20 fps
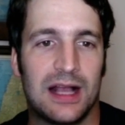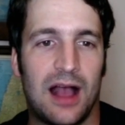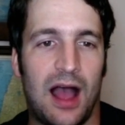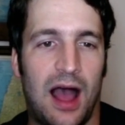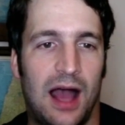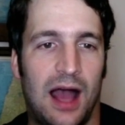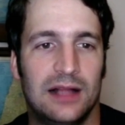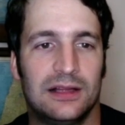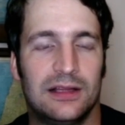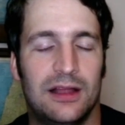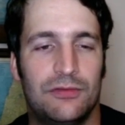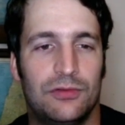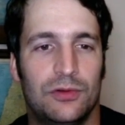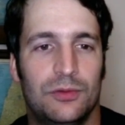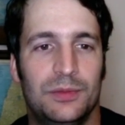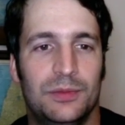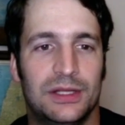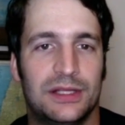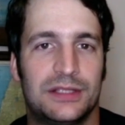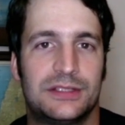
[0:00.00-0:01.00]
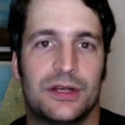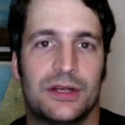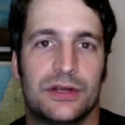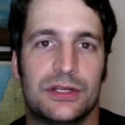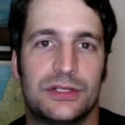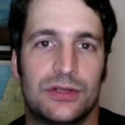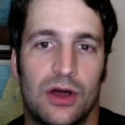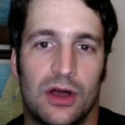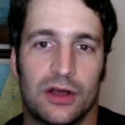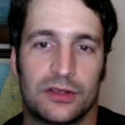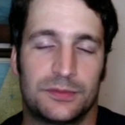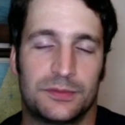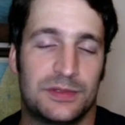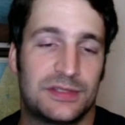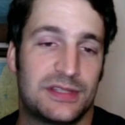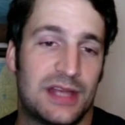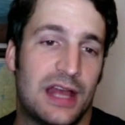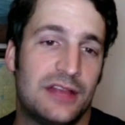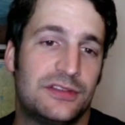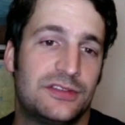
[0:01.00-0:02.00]
high-level military talks
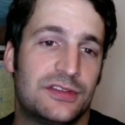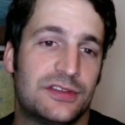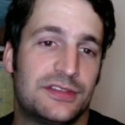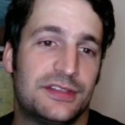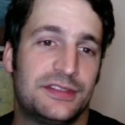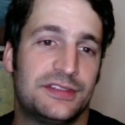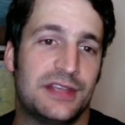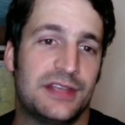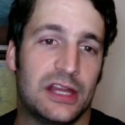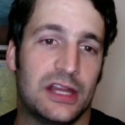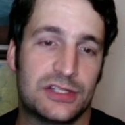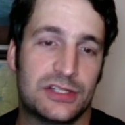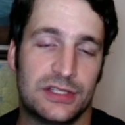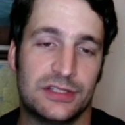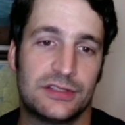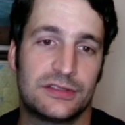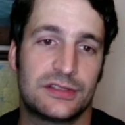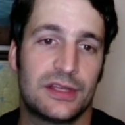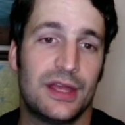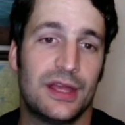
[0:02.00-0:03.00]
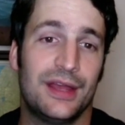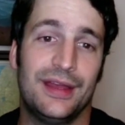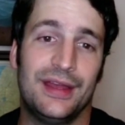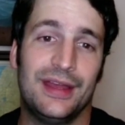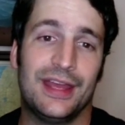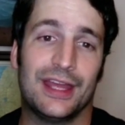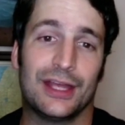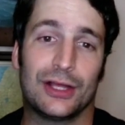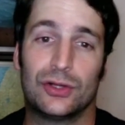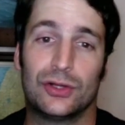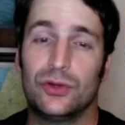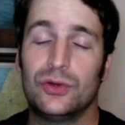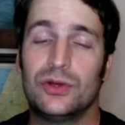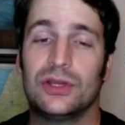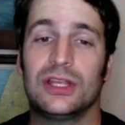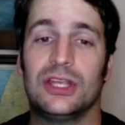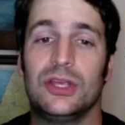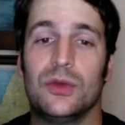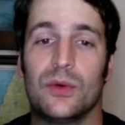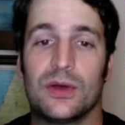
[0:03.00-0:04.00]
besides just the sanctions,
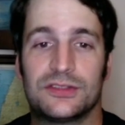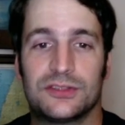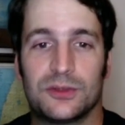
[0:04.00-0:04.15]
including U.S.